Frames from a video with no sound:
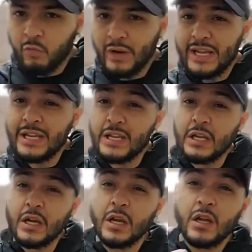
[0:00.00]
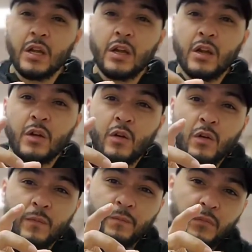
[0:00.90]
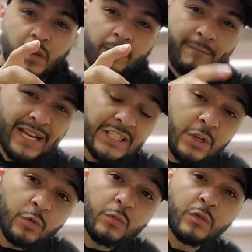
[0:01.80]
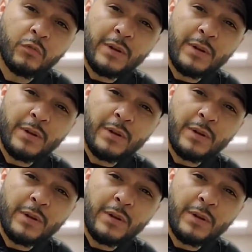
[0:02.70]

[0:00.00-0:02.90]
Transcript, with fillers: We make so